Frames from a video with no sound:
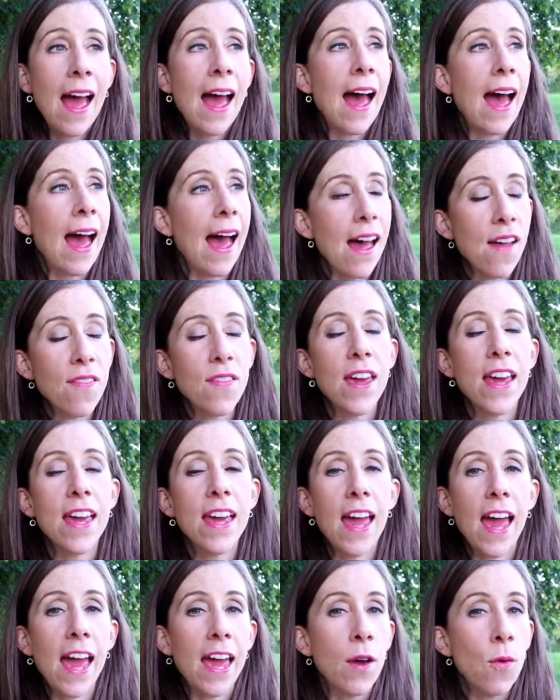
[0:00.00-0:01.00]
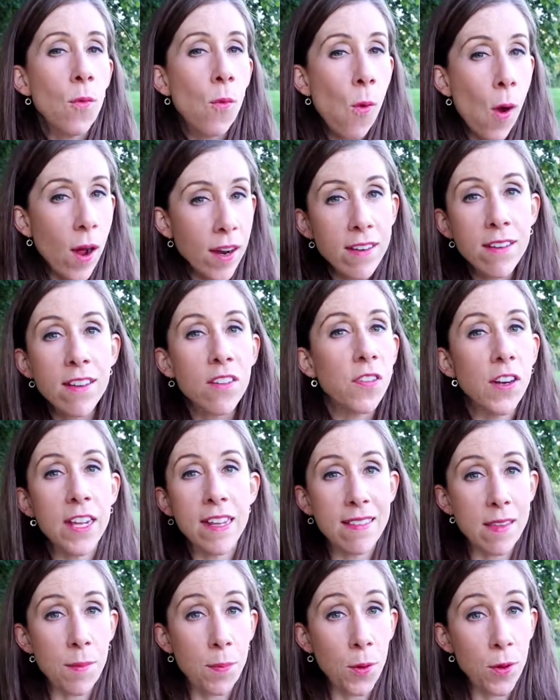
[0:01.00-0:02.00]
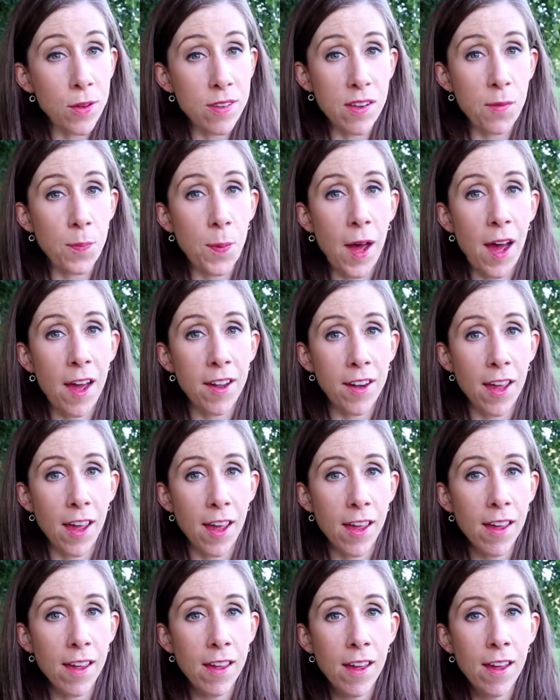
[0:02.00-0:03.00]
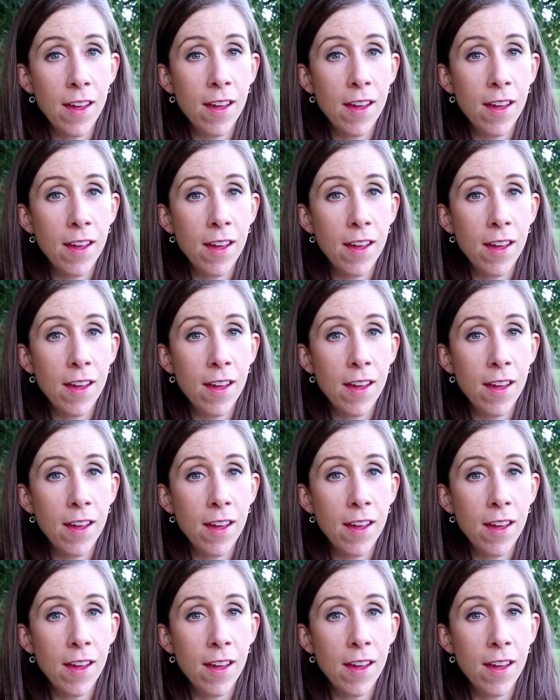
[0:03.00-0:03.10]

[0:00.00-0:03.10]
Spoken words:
Having a wonderfully supportive partner,